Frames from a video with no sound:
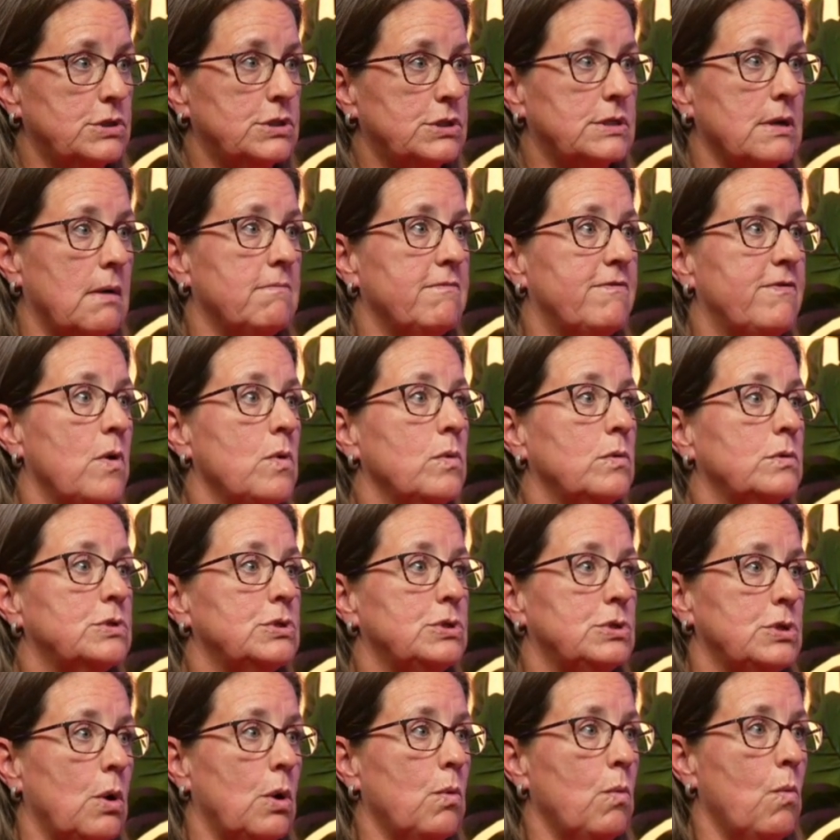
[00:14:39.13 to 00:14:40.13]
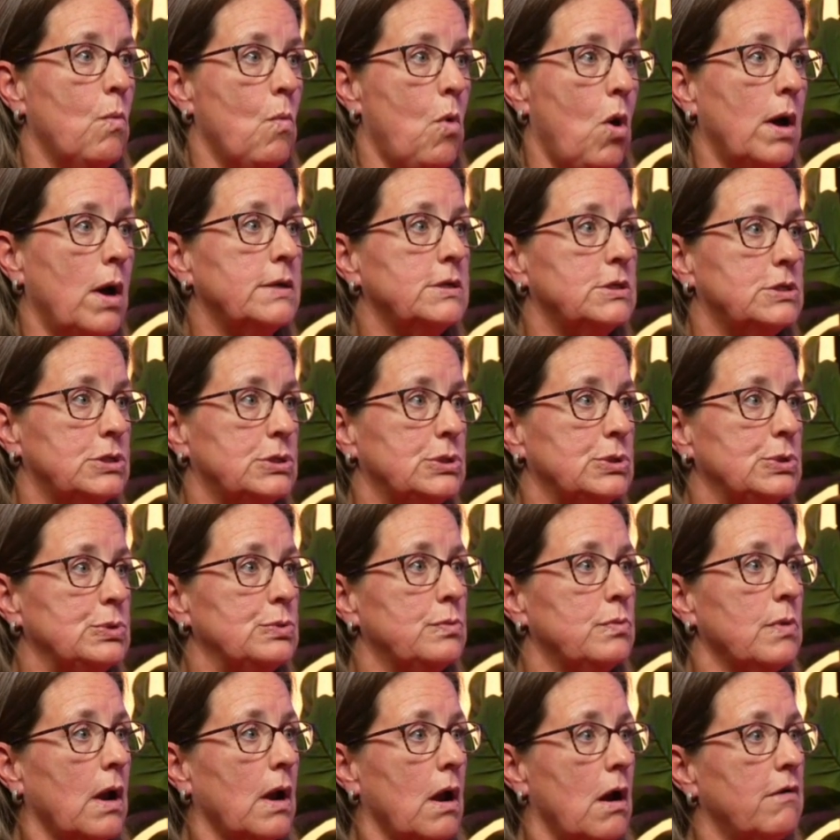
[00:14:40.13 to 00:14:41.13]
Some folks don't want to
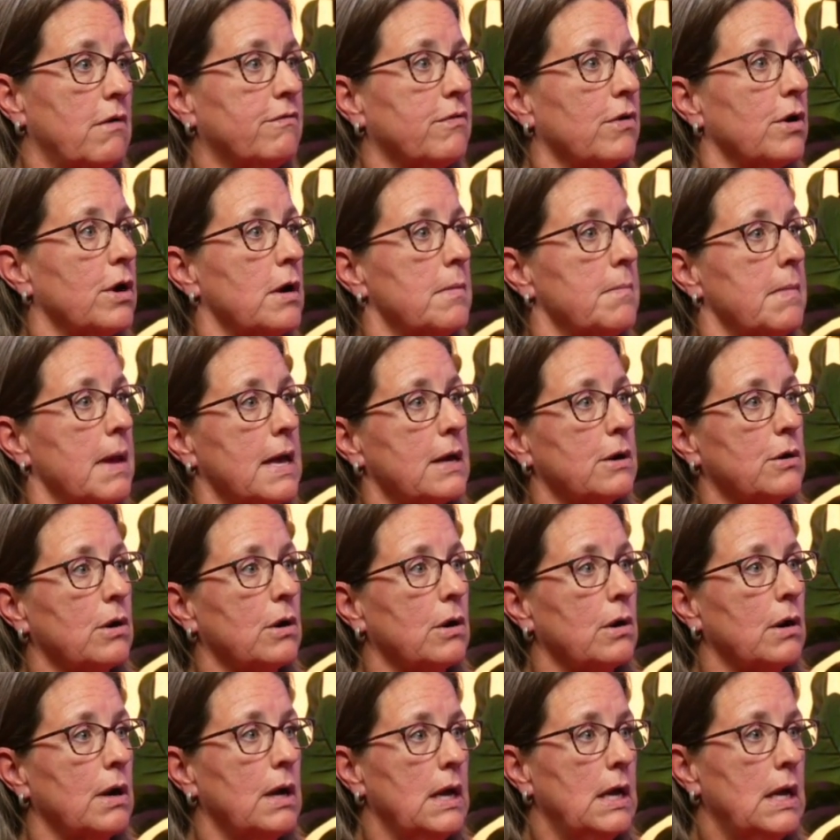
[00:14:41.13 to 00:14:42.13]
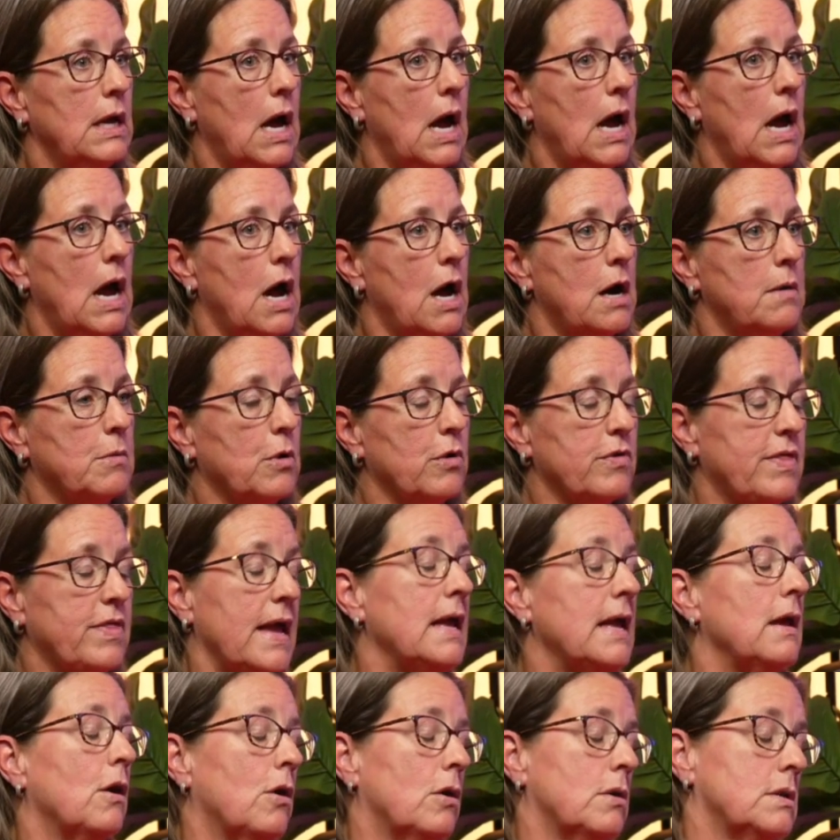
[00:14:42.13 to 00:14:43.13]
recover in a manner, or
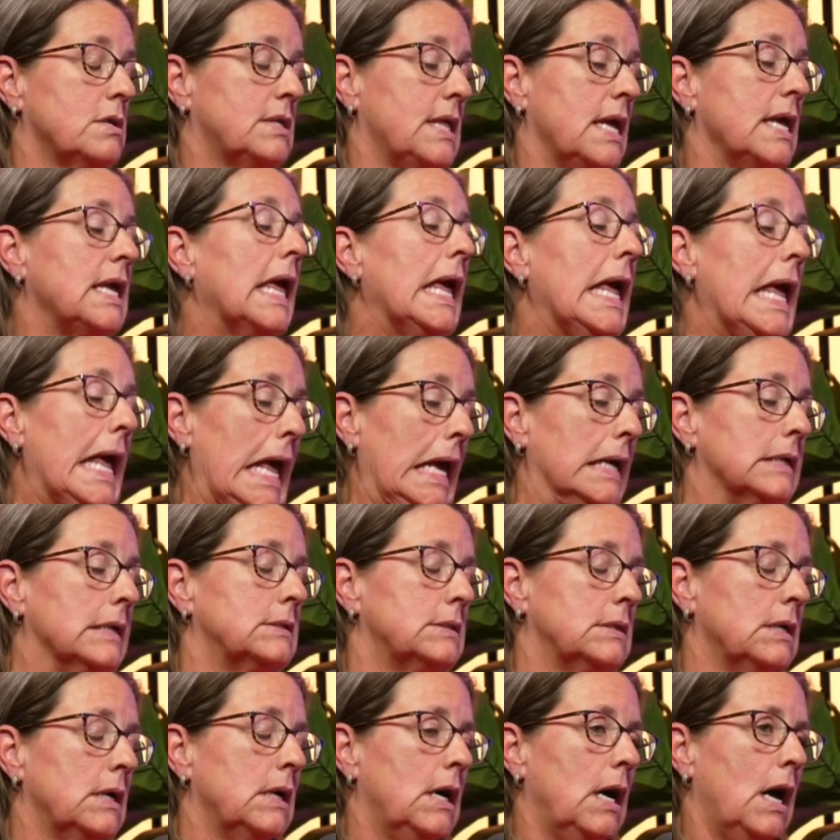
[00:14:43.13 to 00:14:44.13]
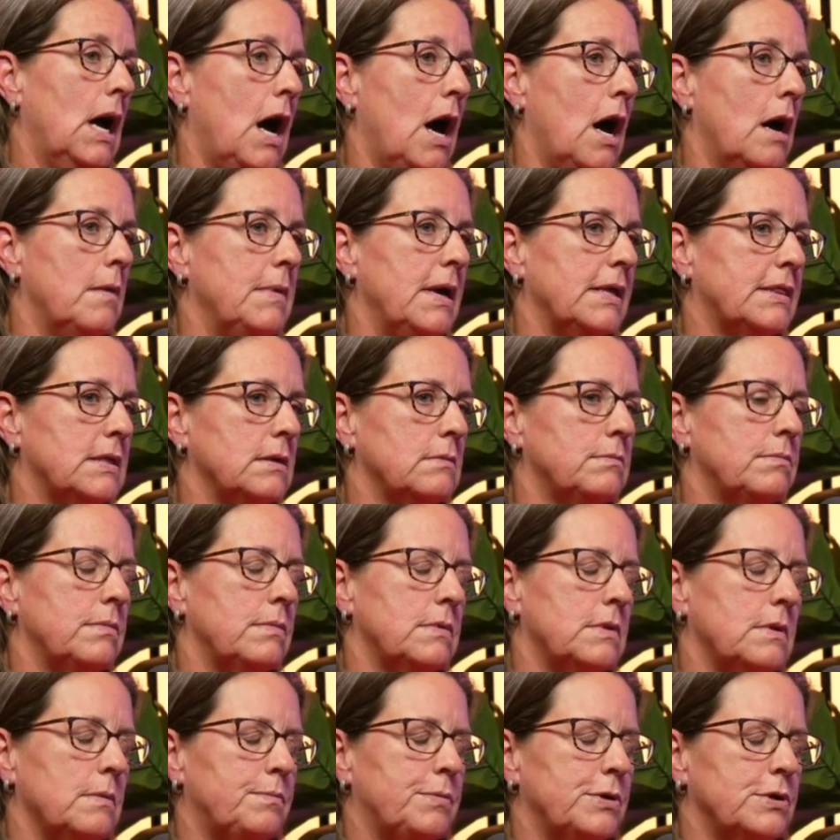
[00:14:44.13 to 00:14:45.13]
they can't at
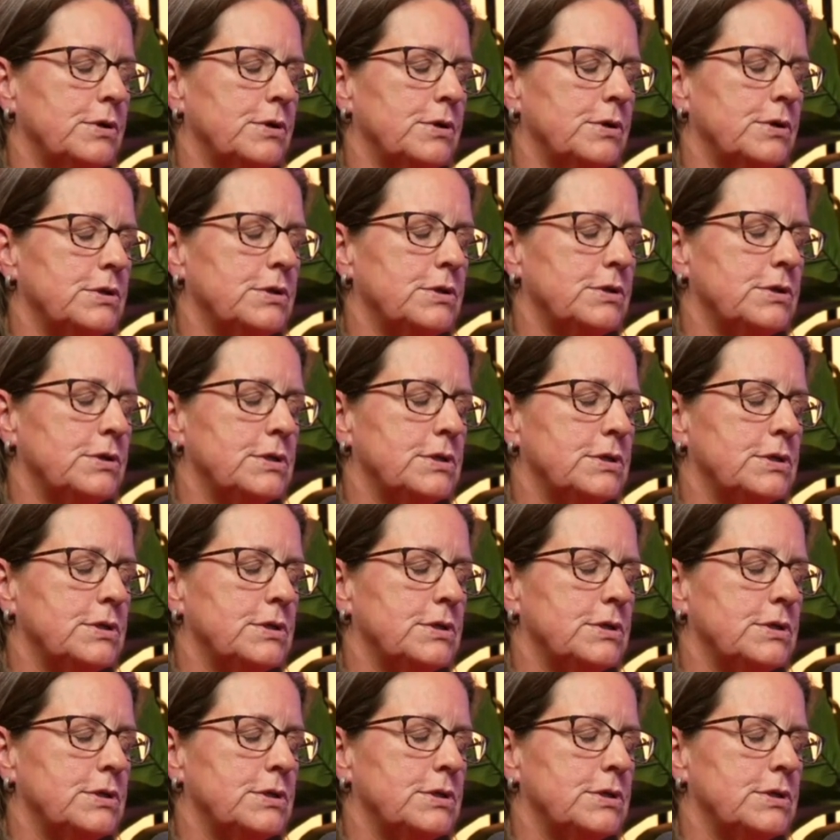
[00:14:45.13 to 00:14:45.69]
the particular